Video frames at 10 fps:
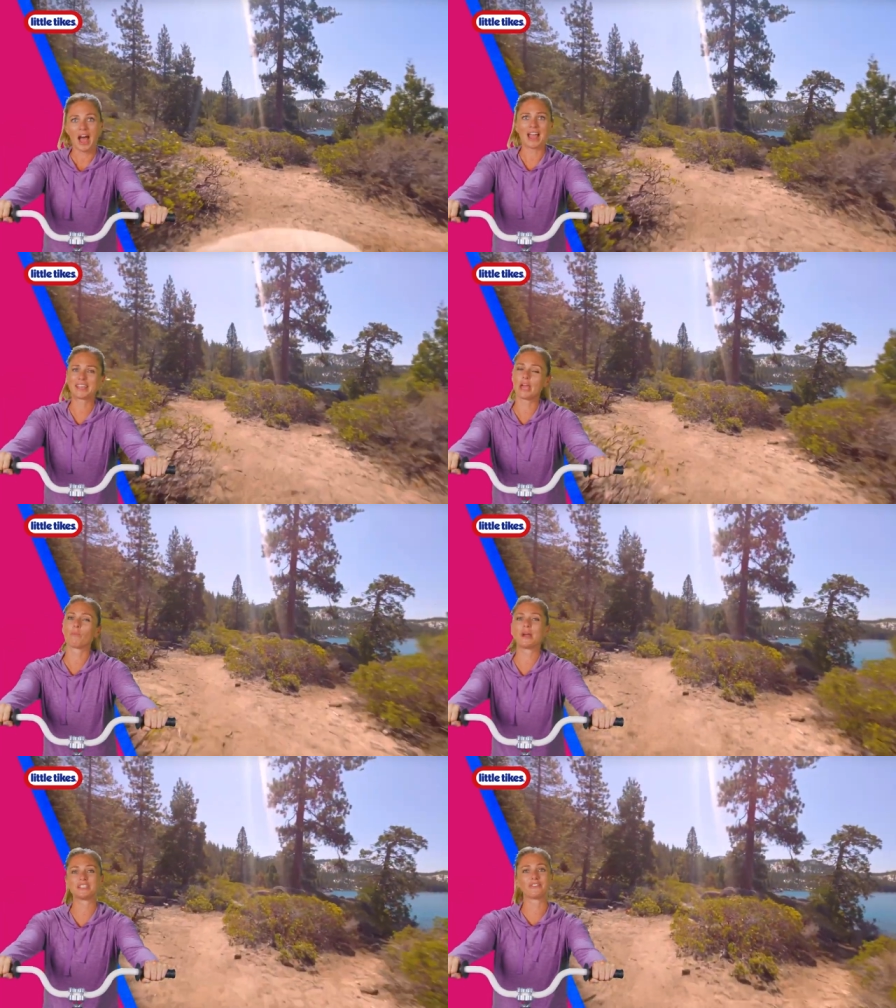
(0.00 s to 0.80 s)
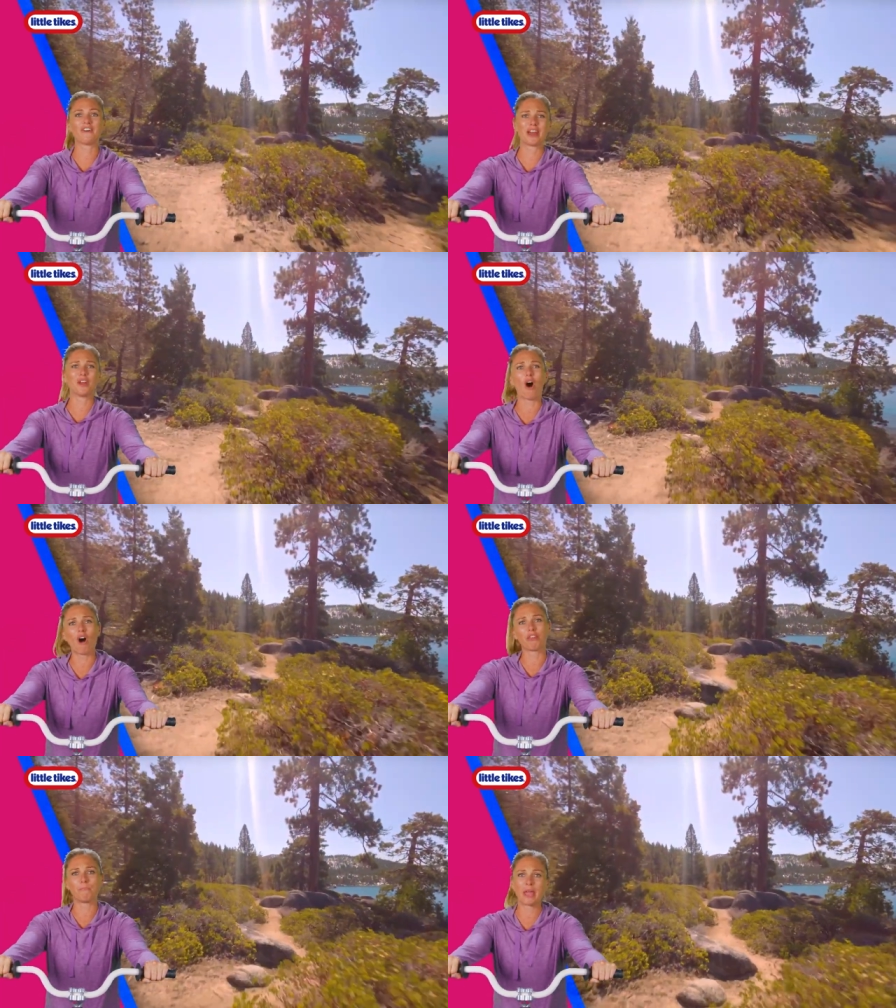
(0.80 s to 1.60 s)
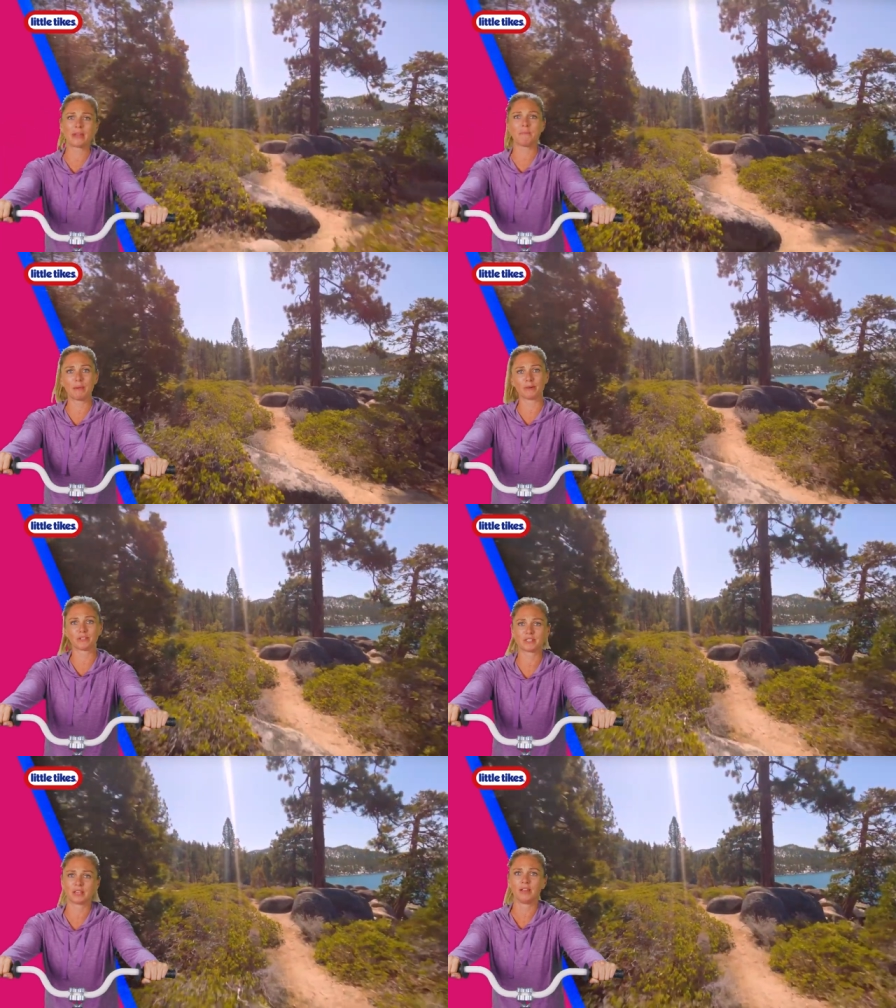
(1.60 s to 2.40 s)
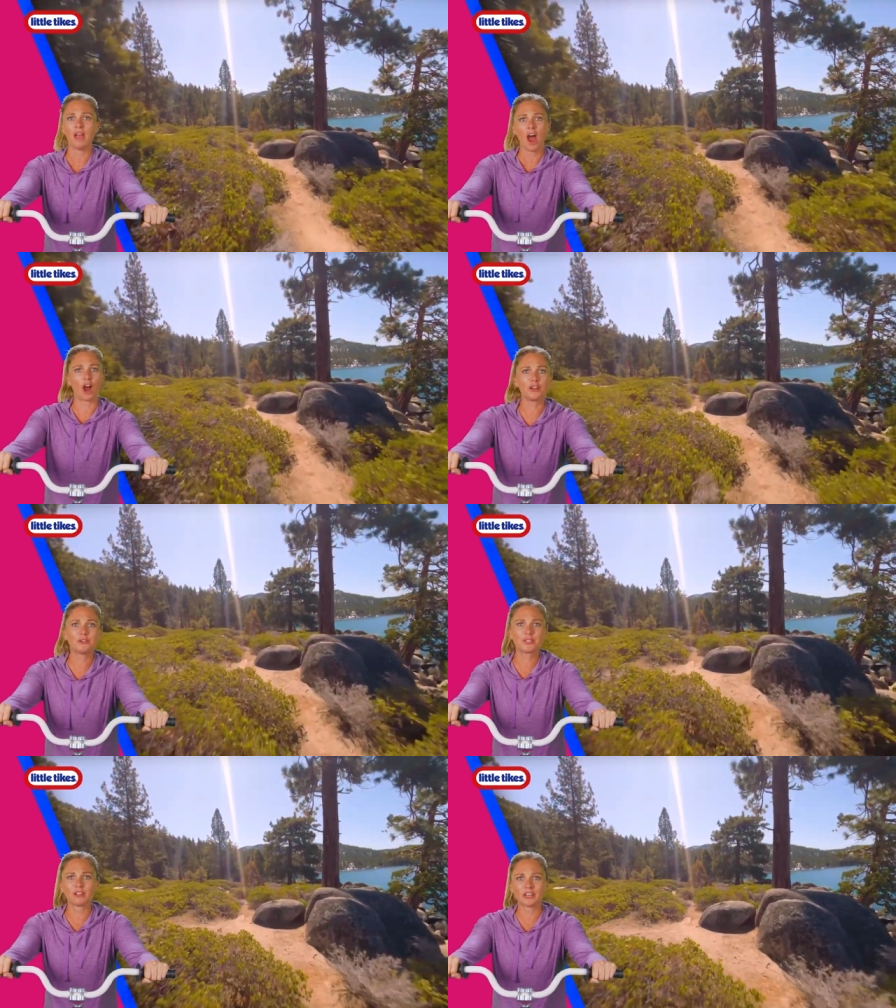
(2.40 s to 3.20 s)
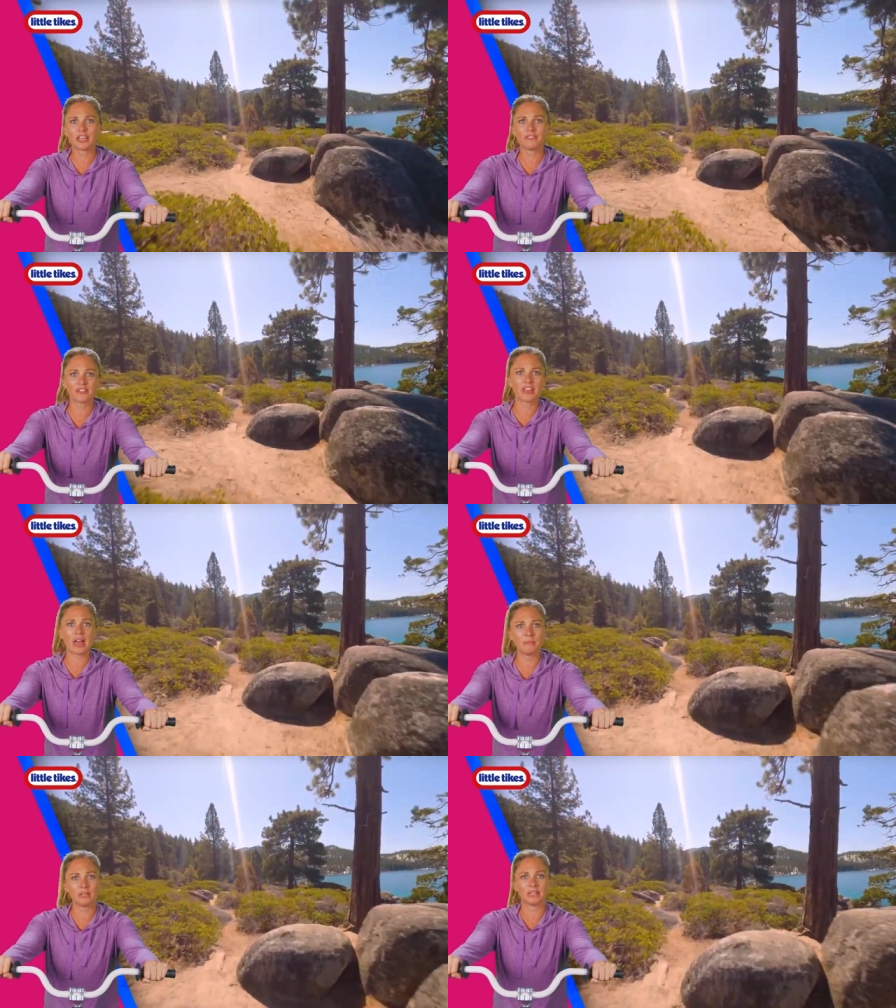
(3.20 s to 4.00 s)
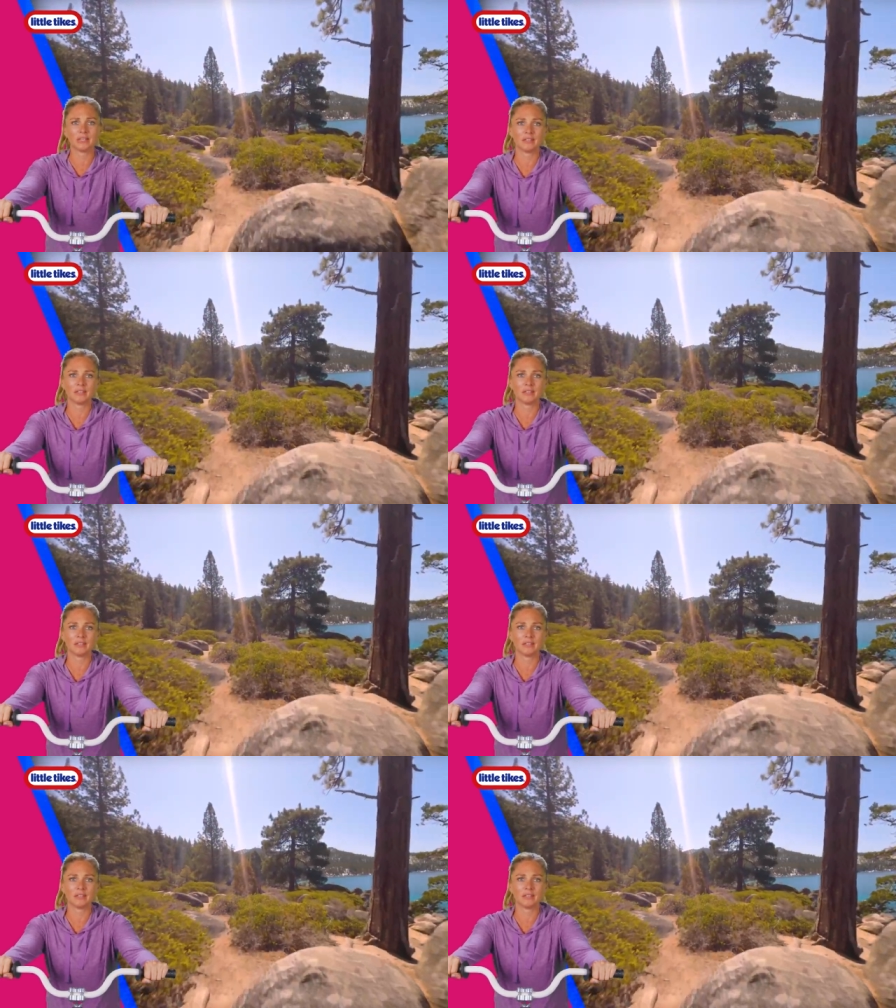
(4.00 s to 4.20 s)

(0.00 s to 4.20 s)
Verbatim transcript: I can't wait to find all the band members. Are you still looking for them?